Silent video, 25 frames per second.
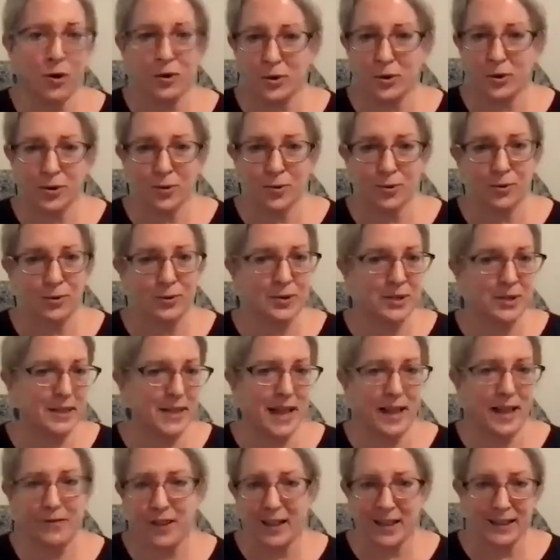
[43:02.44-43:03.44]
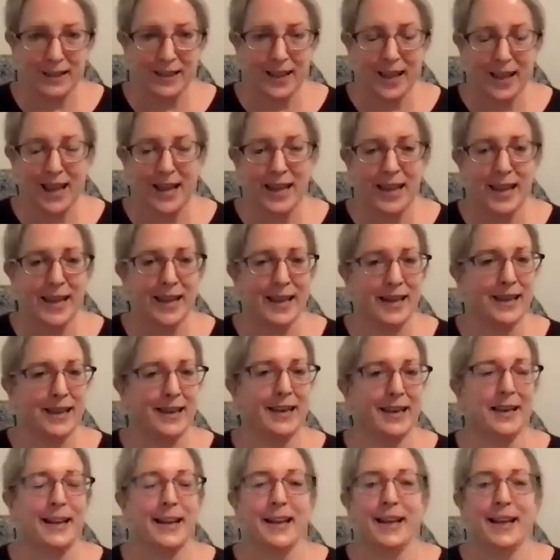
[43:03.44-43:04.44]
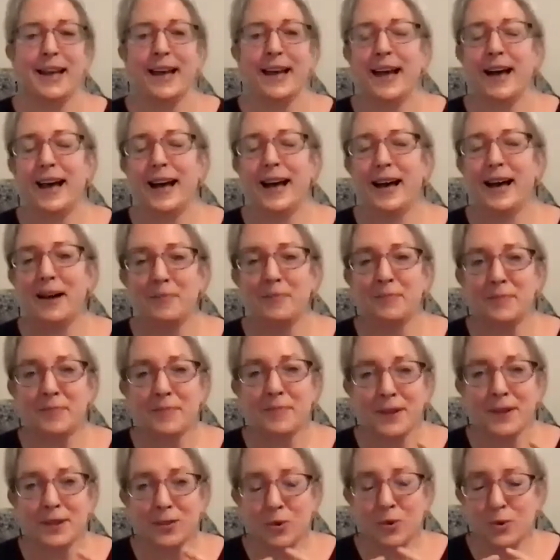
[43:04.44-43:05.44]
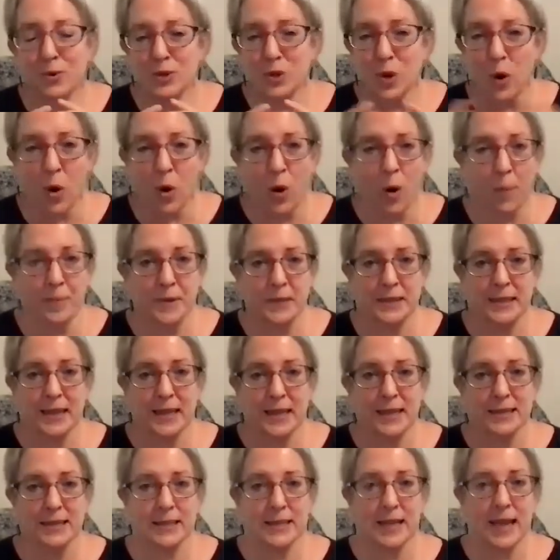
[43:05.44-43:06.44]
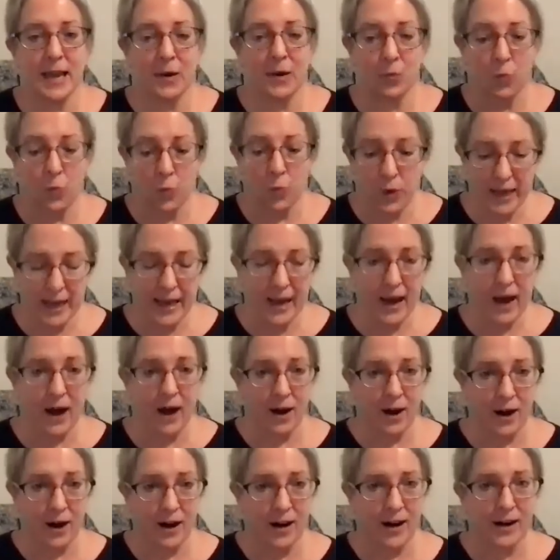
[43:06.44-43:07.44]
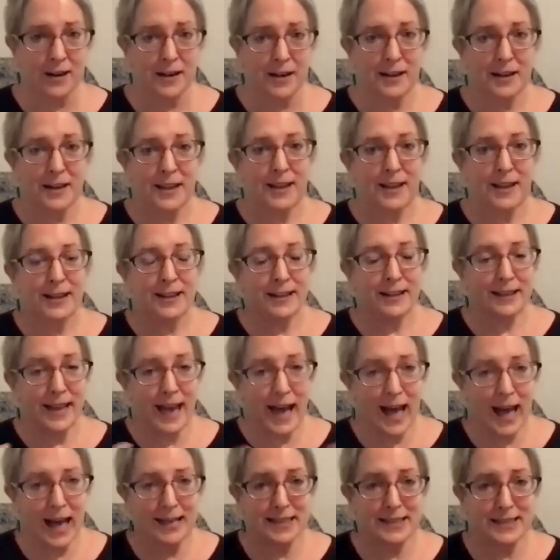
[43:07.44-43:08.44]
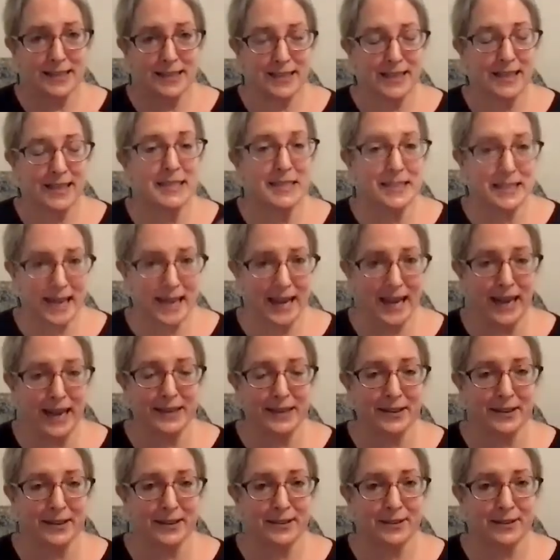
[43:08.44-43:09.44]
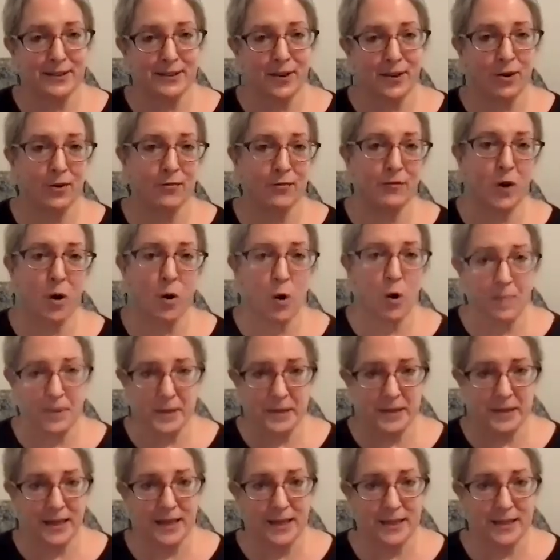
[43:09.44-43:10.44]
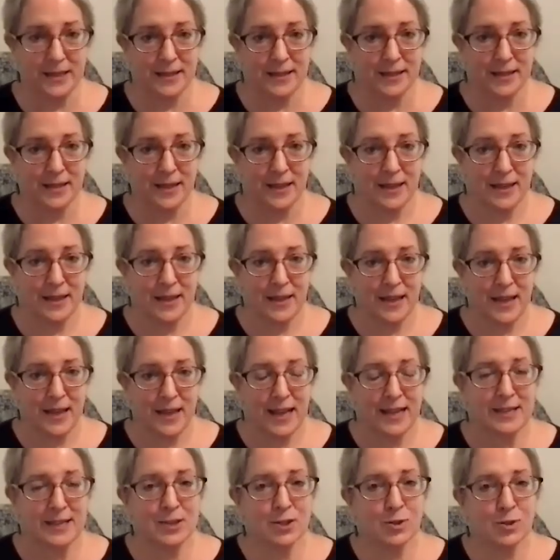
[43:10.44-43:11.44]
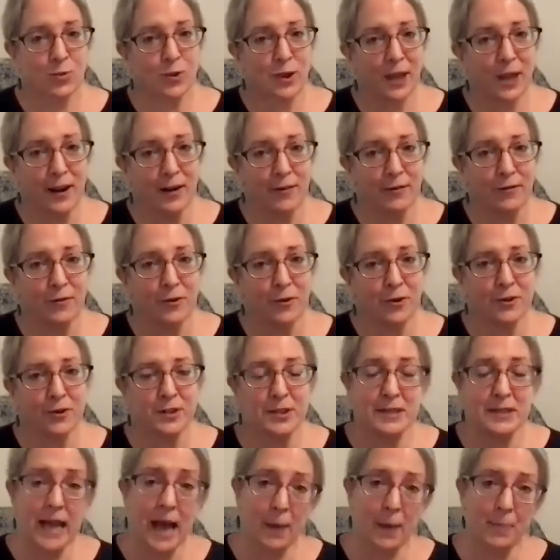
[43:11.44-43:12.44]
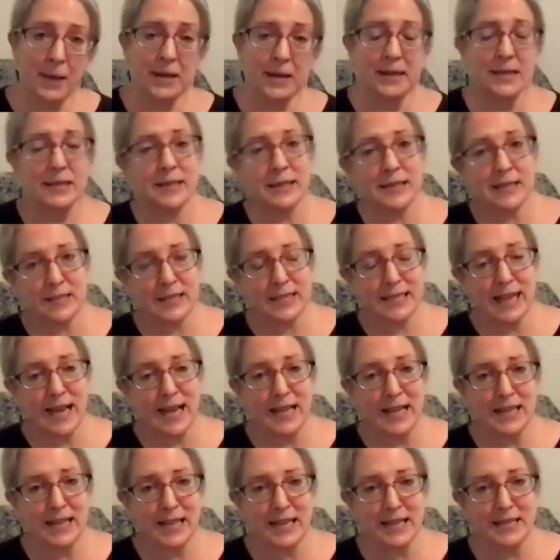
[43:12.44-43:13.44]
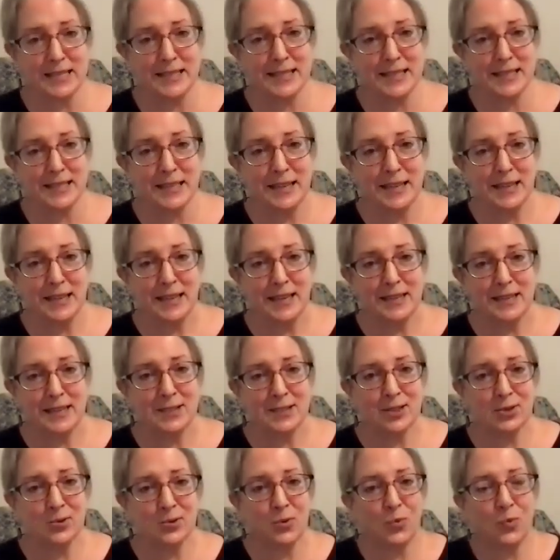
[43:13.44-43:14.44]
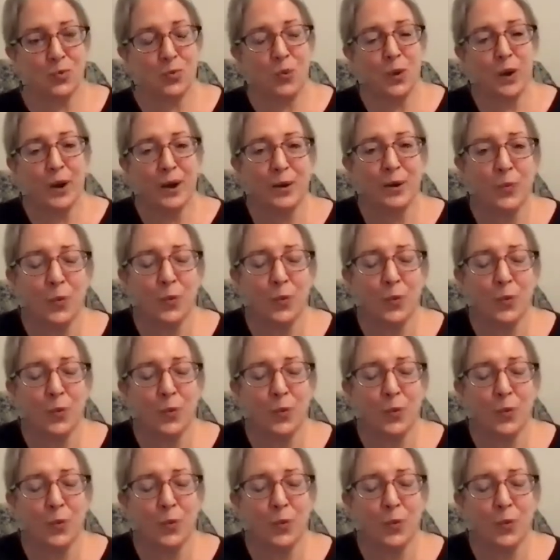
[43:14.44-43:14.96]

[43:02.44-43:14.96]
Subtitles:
and cold and heavy and light, and those opposites. And we are that container of opposites. And so therefore there's happiness and there's sadness. So what